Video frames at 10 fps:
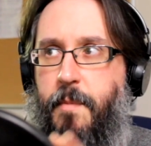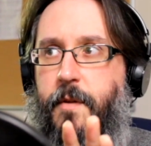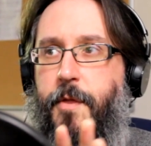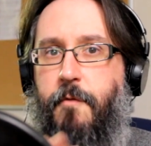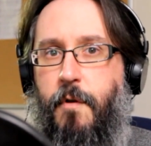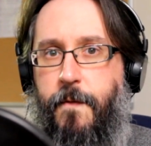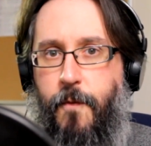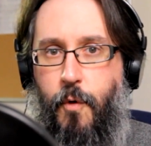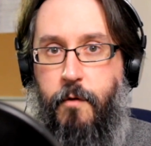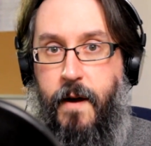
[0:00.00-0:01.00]
3 or
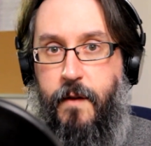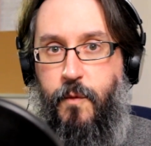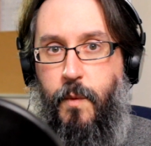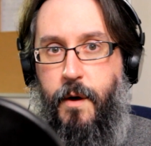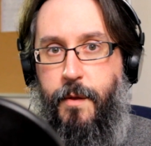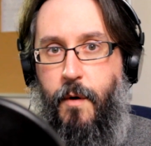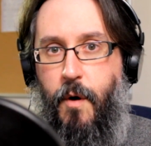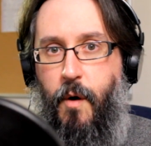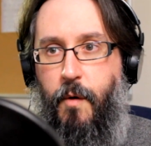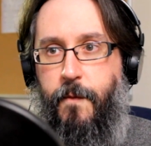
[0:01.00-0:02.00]
4 grand's worth
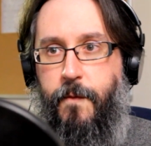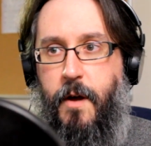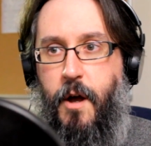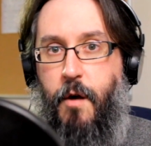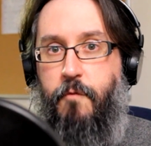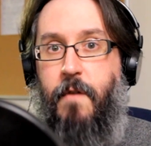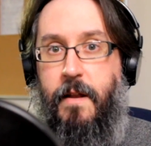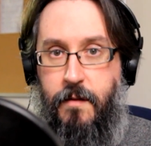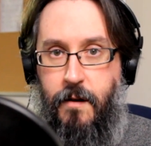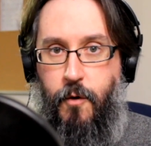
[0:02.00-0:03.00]
of
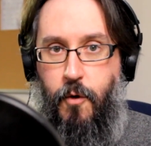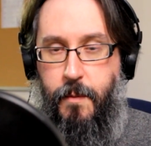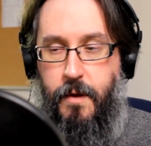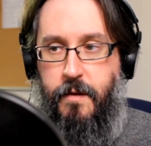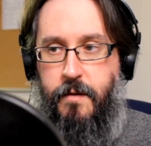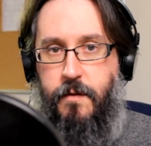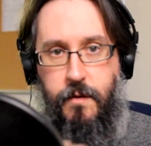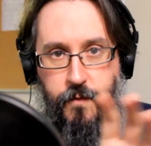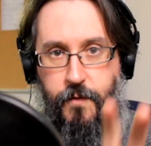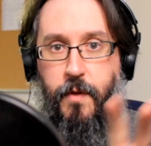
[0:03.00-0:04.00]
rental equipment
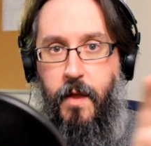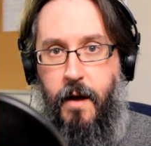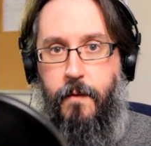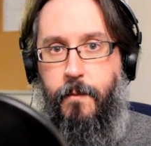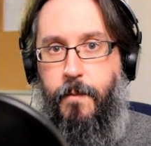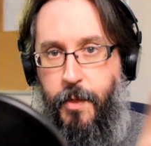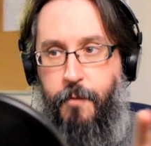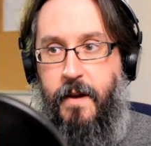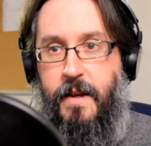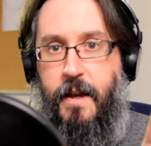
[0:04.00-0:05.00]
just for that
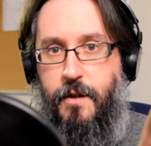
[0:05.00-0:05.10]
3-day